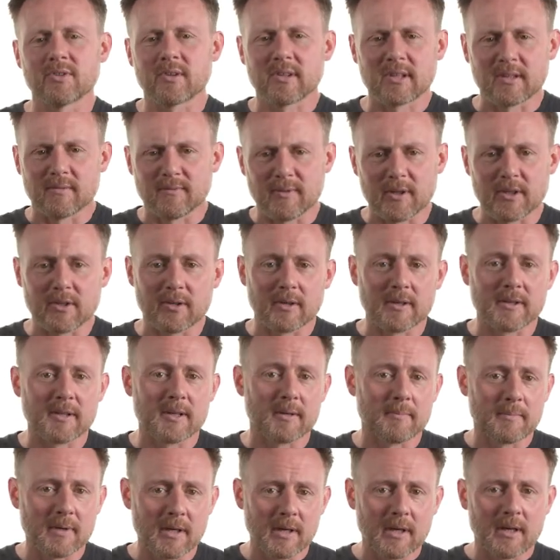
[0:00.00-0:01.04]
and configuring
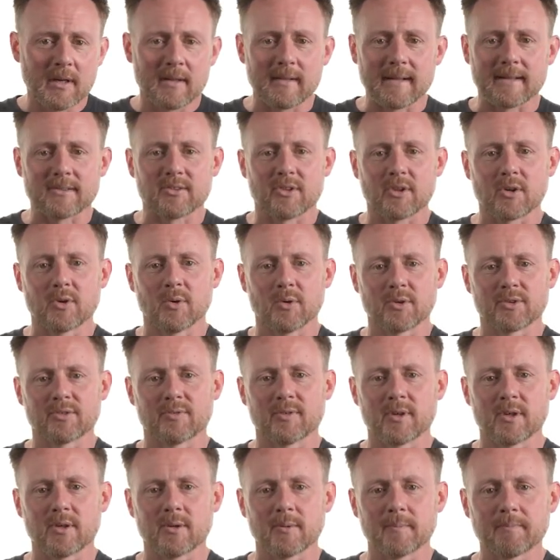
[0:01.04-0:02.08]
them. That's the course
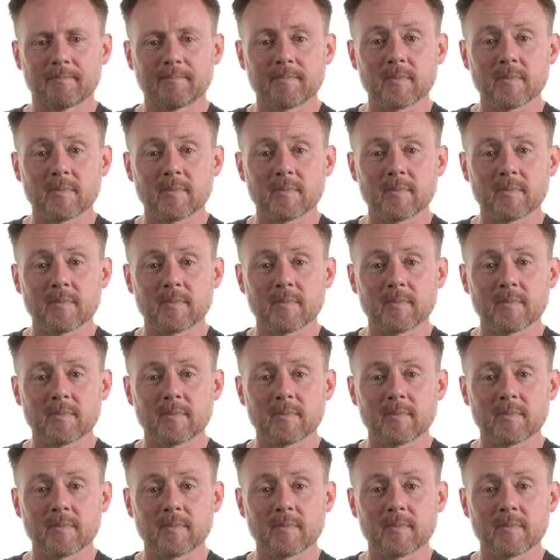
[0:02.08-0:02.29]
for you.